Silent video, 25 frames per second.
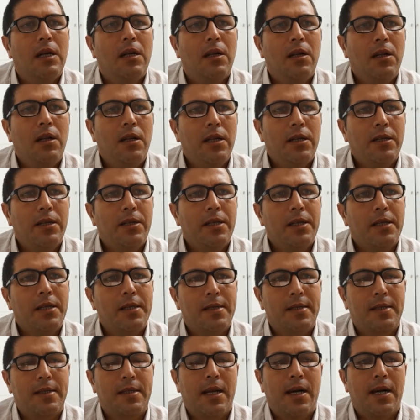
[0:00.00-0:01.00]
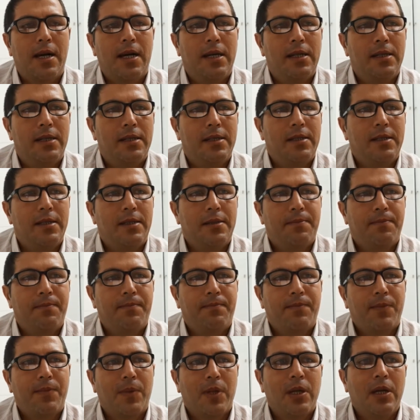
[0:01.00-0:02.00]
Learning styles.
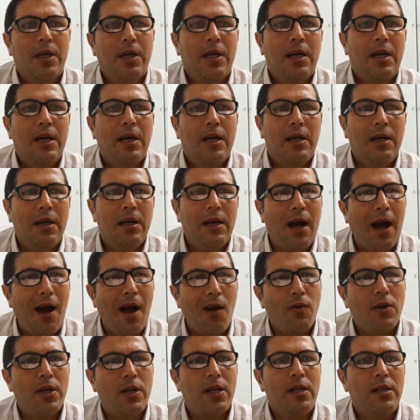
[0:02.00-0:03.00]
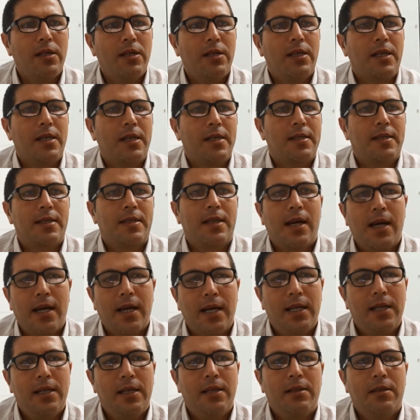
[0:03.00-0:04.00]
Our learning
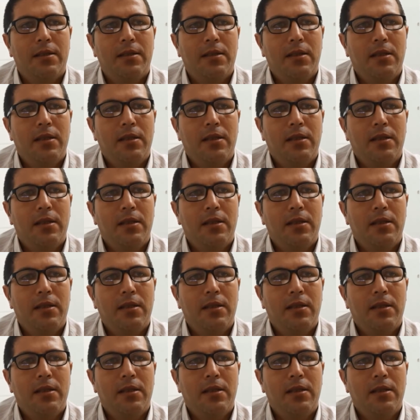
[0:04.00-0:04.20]
style